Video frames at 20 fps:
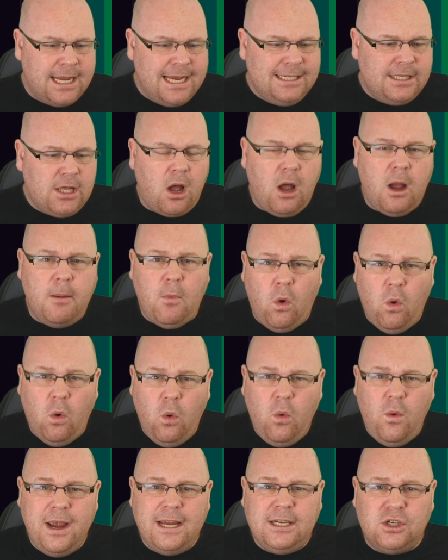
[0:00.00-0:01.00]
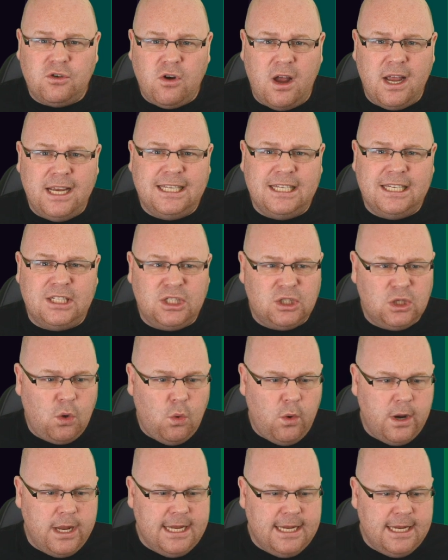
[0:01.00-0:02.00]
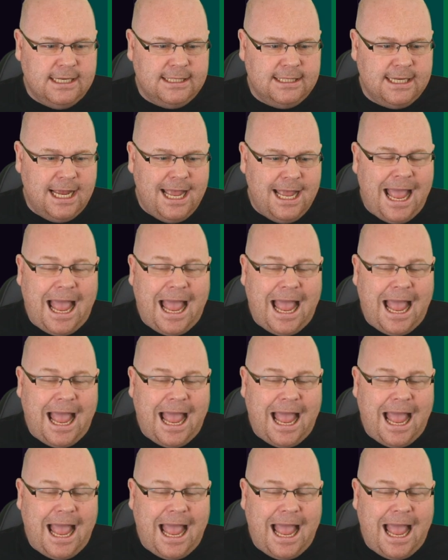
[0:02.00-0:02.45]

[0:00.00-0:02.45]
is that I'm always trying to squeeze